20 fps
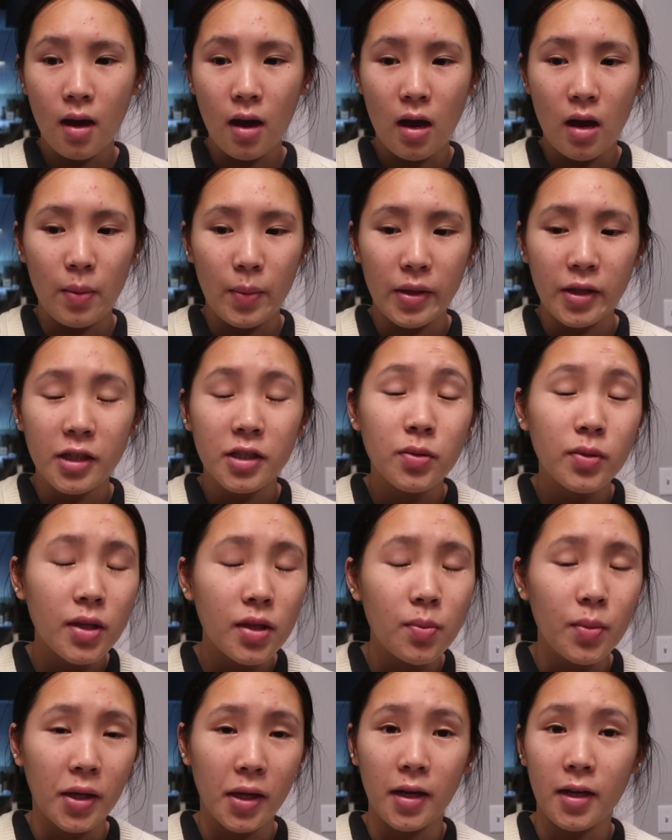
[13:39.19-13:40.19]
And this was at
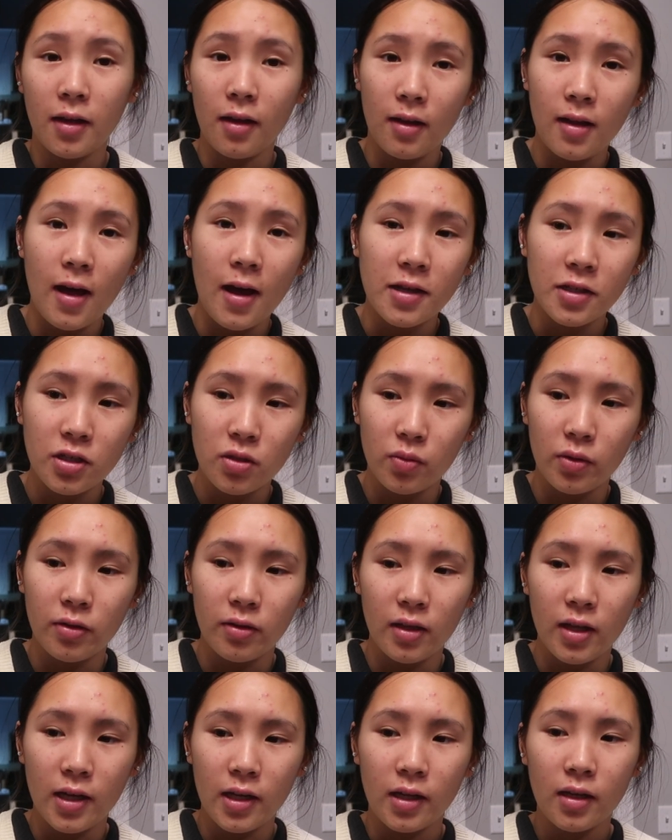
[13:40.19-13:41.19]
the beginning of class, so we were
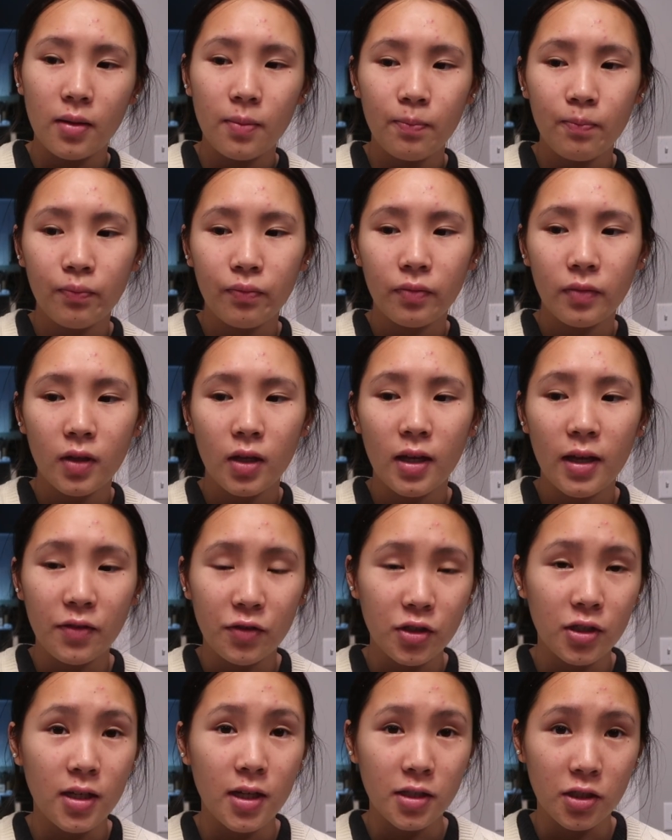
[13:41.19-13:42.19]
like, if
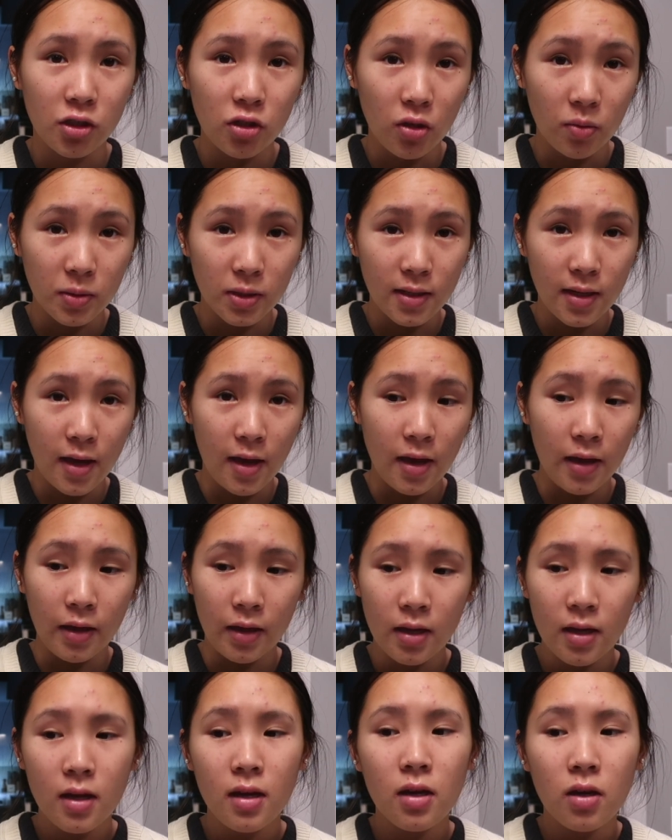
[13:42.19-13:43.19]
she doesn't show up
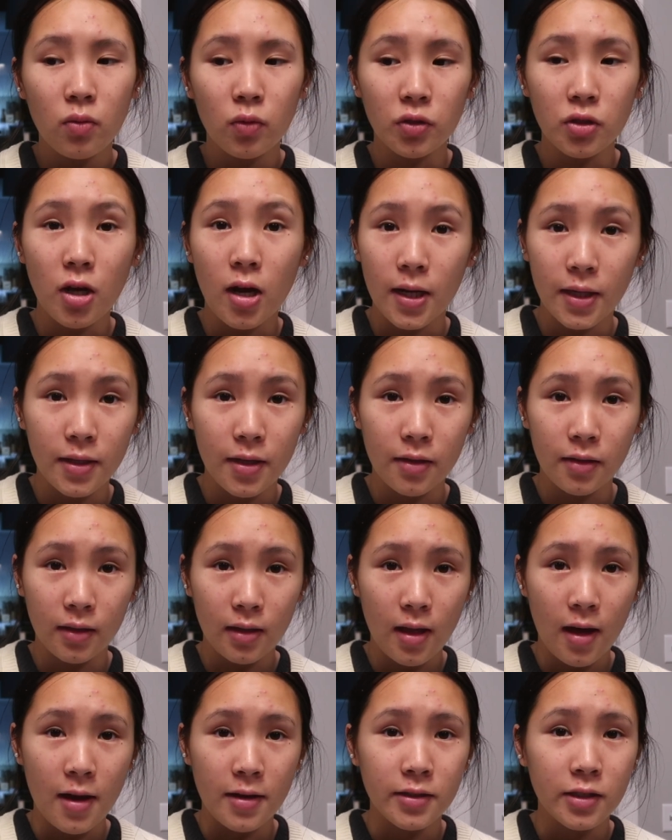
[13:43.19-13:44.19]
today, we'll talk at the end of
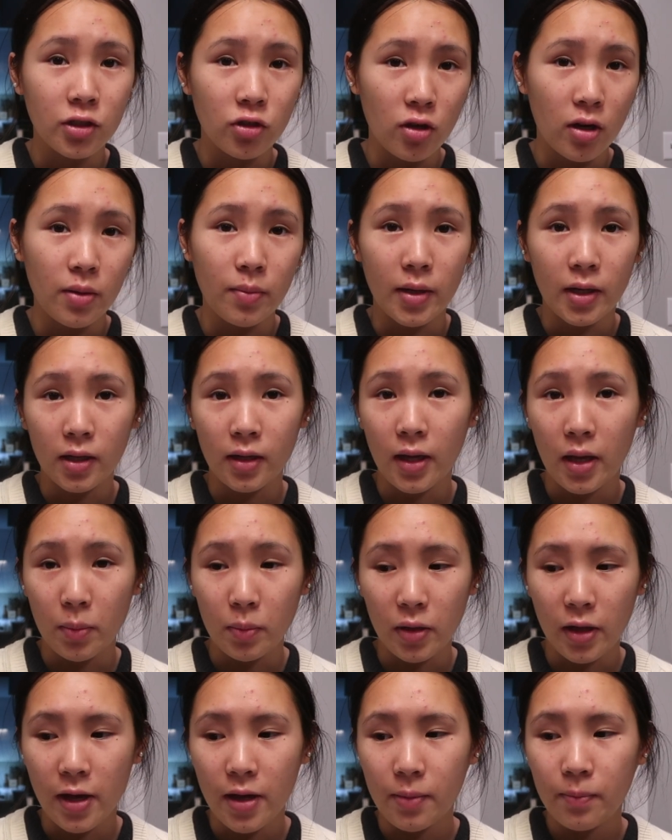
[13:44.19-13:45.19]
class and try to make a game
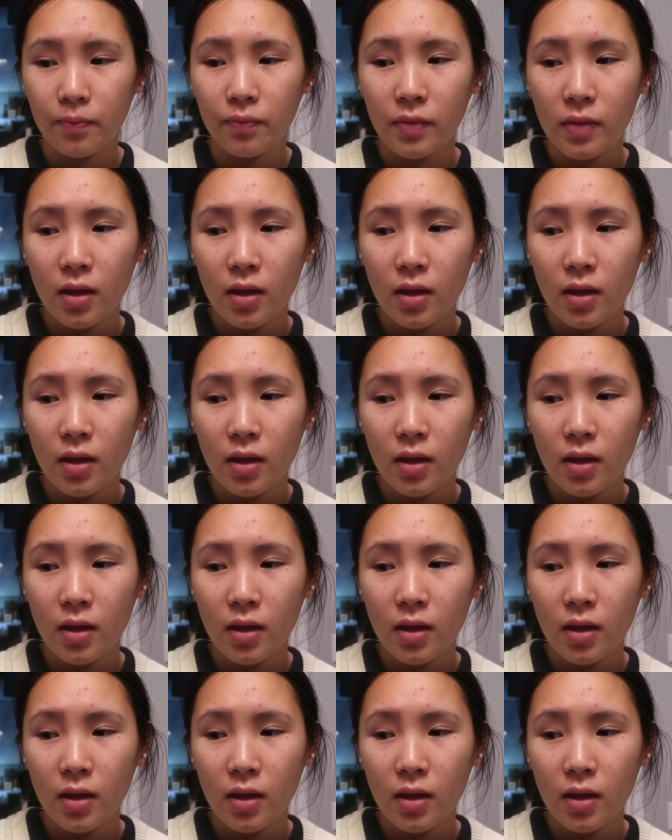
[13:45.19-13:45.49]
plan.